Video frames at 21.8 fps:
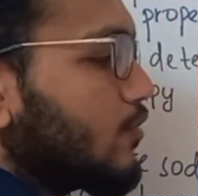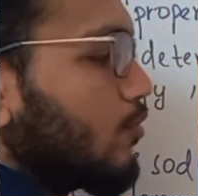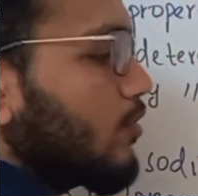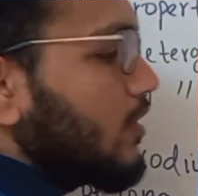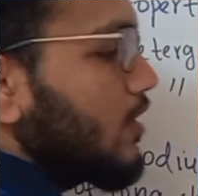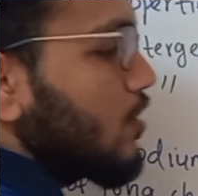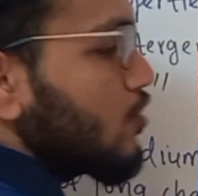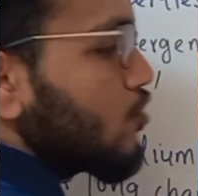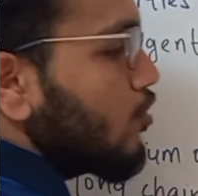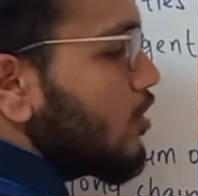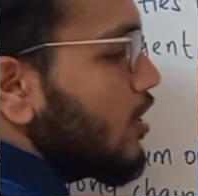with
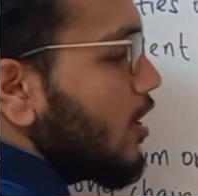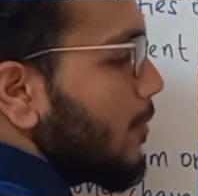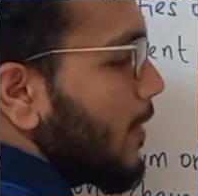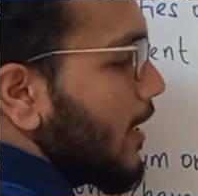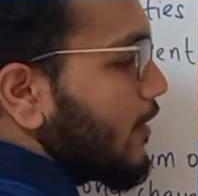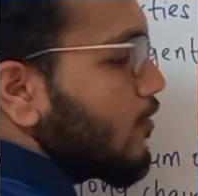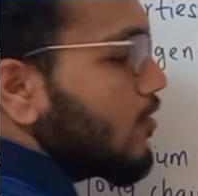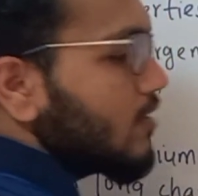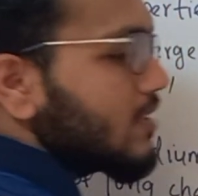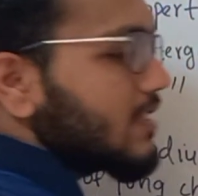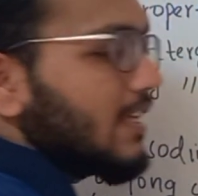the sodium
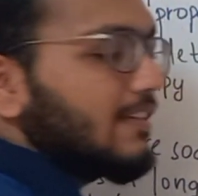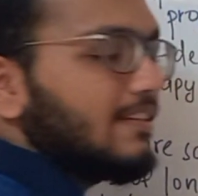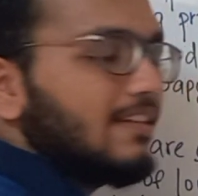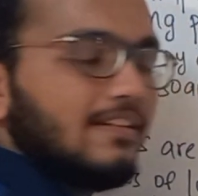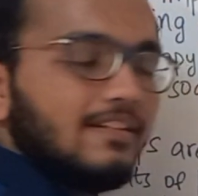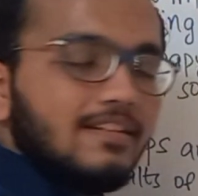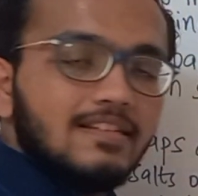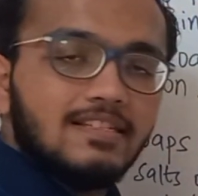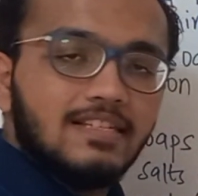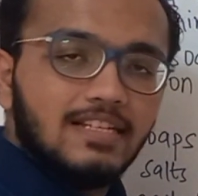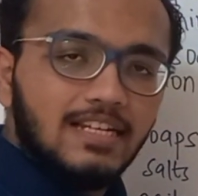hydroxide
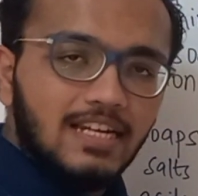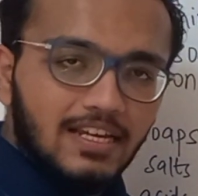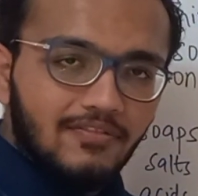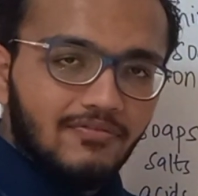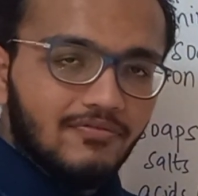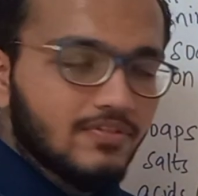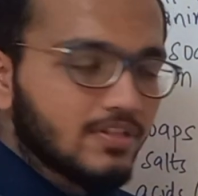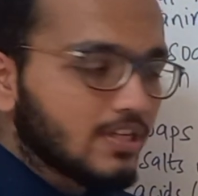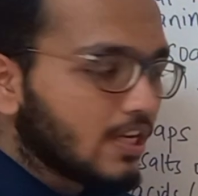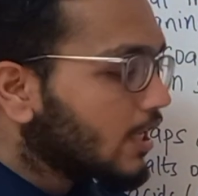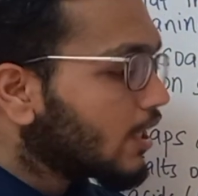that is
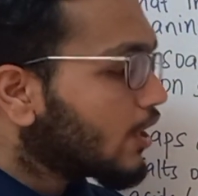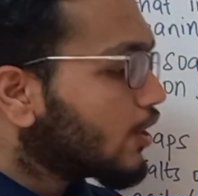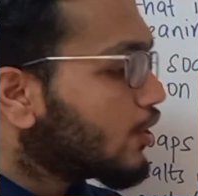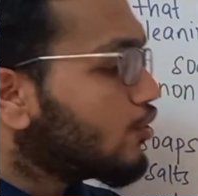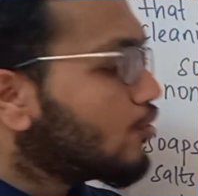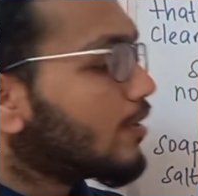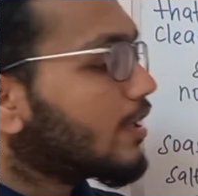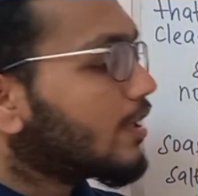left, you